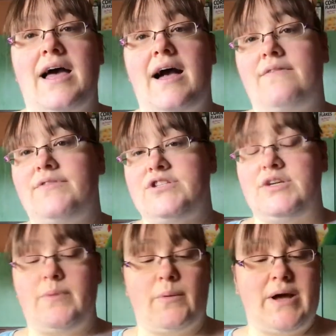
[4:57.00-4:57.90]
have the
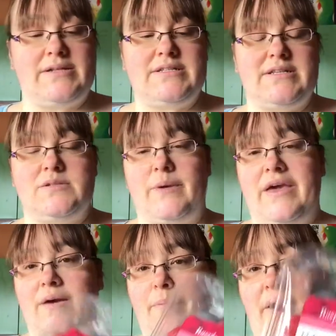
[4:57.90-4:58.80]
cheaper ones this
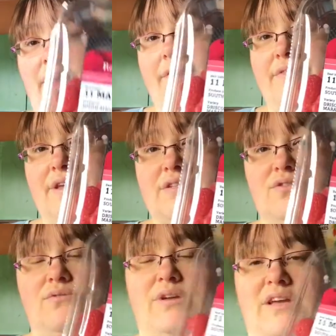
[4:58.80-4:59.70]
week, but these are
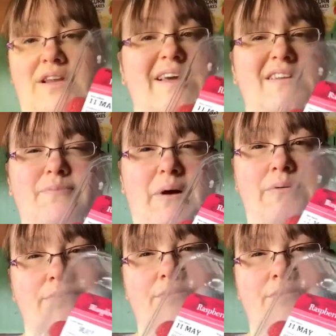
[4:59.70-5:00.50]
only like about